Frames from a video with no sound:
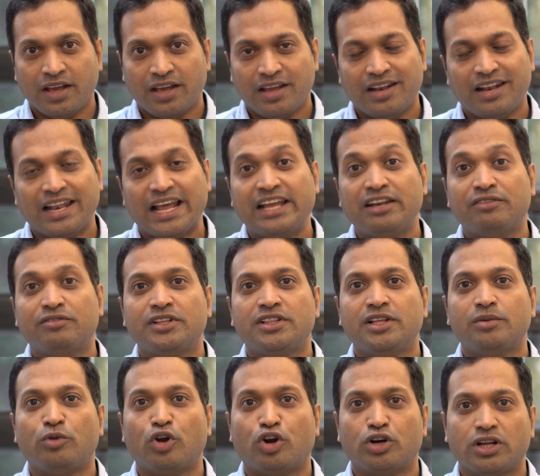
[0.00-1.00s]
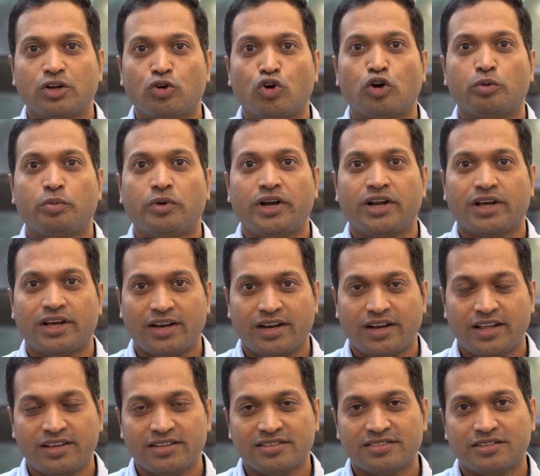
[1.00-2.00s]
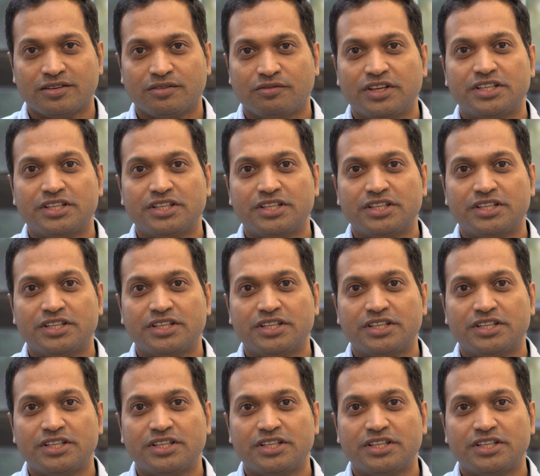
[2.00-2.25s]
in line with the broader corporate earnings,